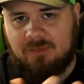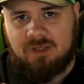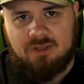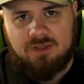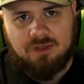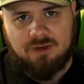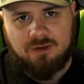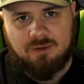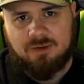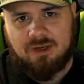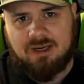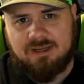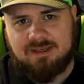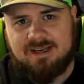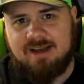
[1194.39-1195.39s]

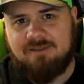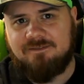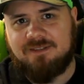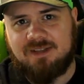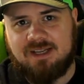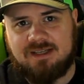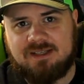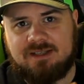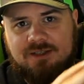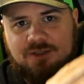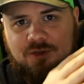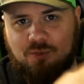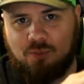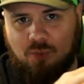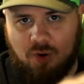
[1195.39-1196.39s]
Netflix
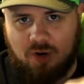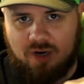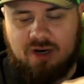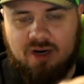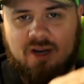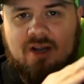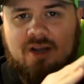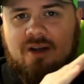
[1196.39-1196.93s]
to work